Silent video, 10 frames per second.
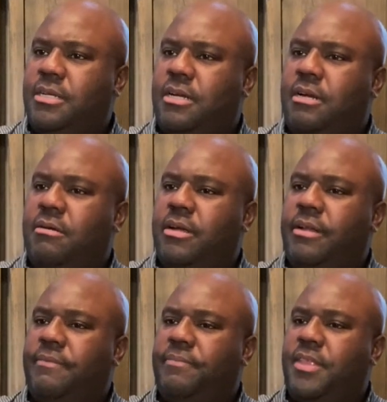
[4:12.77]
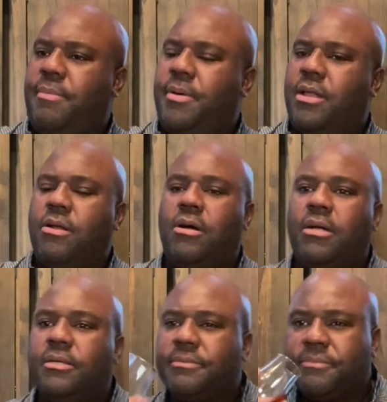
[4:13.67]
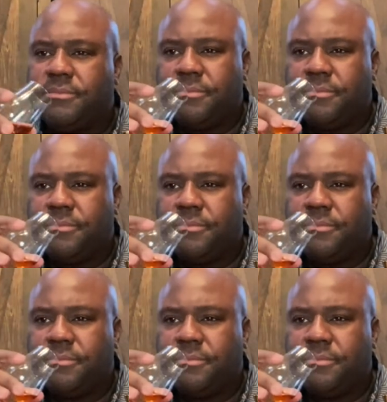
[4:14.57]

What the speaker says: All right, not bad at all.